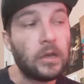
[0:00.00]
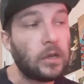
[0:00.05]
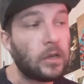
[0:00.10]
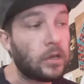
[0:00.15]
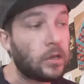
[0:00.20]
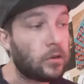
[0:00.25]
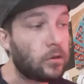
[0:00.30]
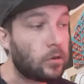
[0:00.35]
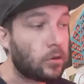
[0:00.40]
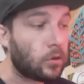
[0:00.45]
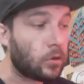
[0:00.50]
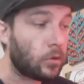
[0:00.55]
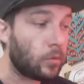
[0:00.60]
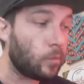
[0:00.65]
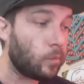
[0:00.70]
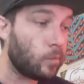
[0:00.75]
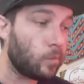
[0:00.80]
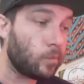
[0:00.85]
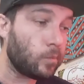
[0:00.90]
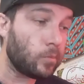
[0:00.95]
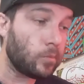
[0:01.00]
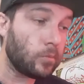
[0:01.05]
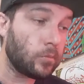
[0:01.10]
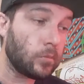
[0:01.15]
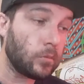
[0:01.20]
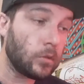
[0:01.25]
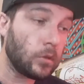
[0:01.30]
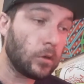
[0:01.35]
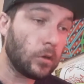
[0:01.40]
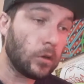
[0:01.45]
And, um,
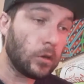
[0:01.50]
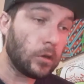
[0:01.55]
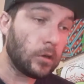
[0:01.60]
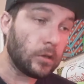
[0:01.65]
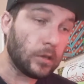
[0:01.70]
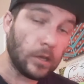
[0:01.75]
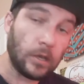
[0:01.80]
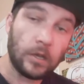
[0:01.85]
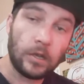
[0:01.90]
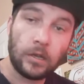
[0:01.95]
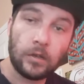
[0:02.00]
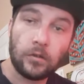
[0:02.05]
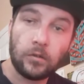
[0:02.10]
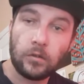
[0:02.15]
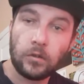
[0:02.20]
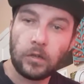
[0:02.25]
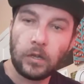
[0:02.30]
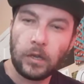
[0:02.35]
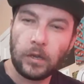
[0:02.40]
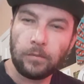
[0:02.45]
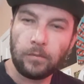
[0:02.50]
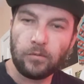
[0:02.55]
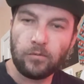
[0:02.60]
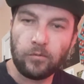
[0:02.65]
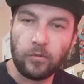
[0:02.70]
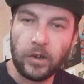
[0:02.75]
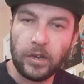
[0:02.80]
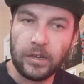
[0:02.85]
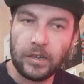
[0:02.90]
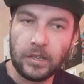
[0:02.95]
yeah, every
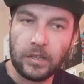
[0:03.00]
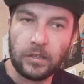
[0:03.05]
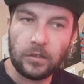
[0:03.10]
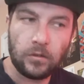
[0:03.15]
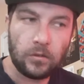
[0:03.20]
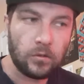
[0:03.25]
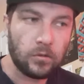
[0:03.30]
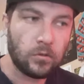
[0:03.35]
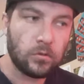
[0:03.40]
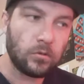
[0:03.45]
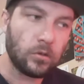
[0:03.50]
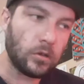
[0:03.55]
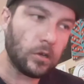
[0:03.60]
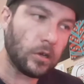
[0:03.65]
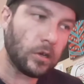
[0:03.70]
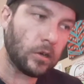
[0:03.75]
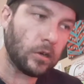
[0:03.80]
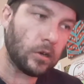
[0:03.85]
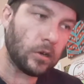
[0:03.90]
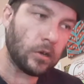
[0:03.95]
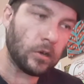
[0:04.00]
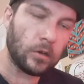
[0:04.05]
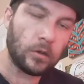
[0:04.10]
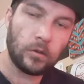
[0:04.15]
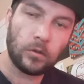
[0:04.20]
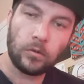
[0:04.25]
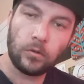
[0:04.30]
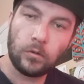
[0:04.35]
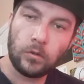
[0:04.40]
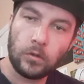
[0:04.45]
Friday, uh,
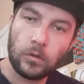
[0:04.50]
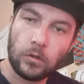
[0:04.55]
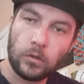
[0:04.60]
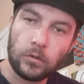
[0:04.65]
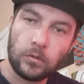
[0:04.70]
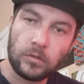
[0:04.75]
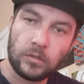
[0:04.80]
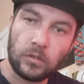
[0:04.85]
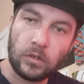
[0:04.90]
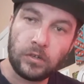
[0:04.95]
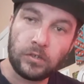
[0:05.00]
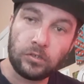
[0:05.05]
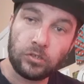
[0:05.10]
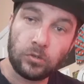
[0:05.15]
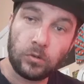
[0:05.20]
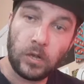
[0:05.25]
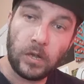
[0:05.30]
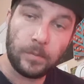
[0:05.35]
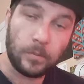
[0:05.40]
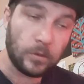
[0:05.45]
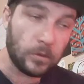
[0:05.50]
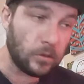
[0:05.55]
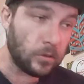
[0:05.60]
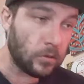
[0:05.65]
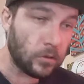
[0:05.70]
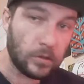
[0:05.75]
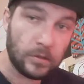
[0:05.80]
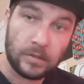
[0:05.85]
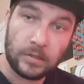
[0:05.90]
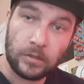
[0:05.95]
songs dropping
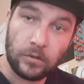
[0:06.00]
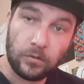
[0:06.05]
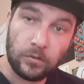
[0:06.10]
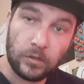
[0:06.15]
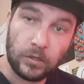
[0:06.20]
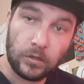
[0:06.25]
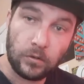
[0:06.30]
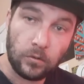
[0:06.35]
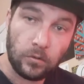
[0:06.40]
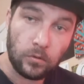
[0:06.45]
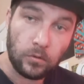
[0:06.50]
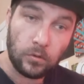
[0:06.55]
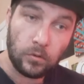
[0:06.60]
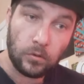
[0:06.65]
until then.